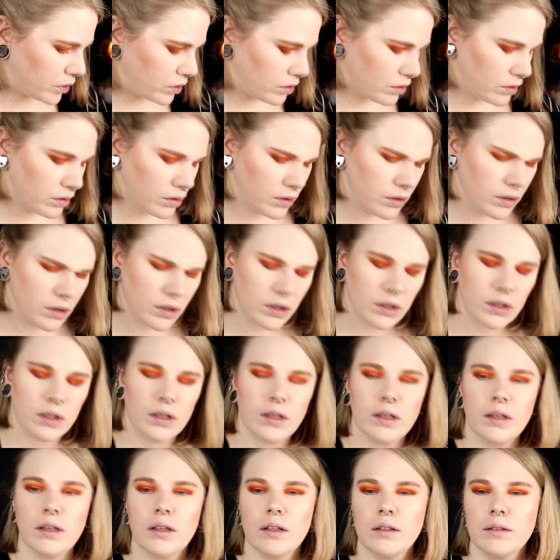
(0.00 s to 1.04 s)

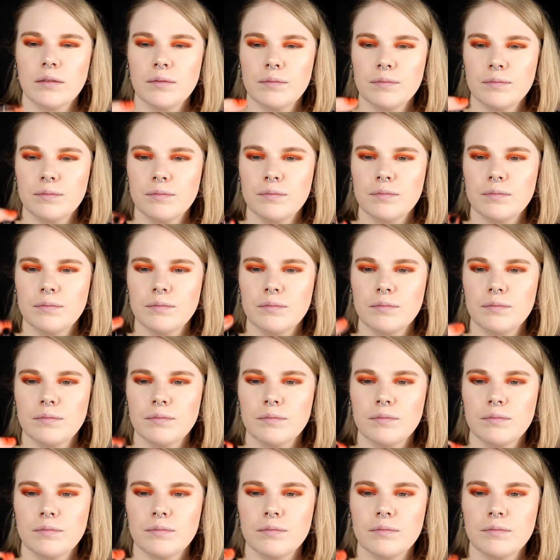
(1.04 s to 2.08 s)

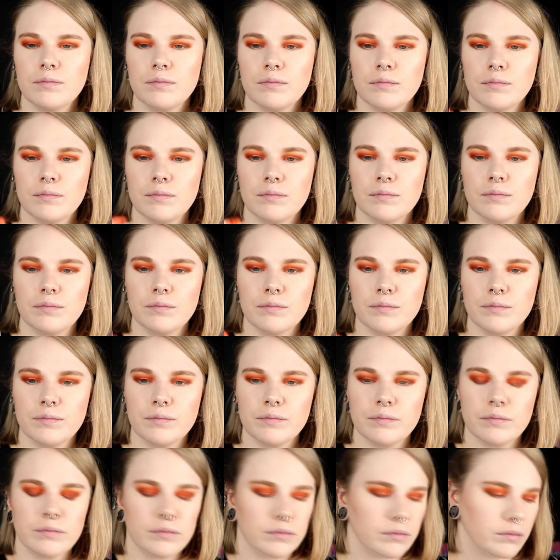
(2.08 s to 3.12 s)

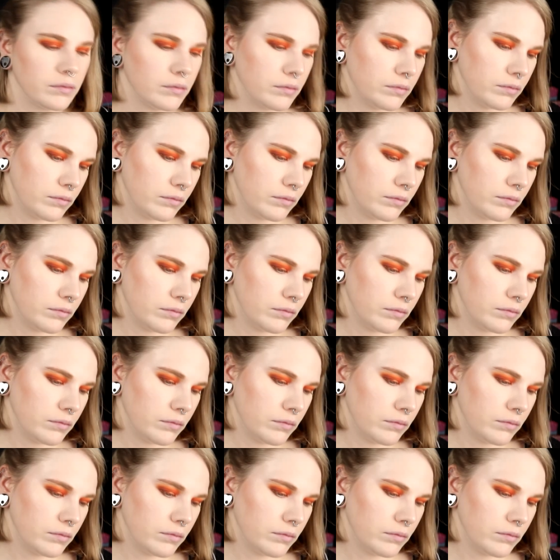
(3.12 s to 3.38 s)
Nothing is said.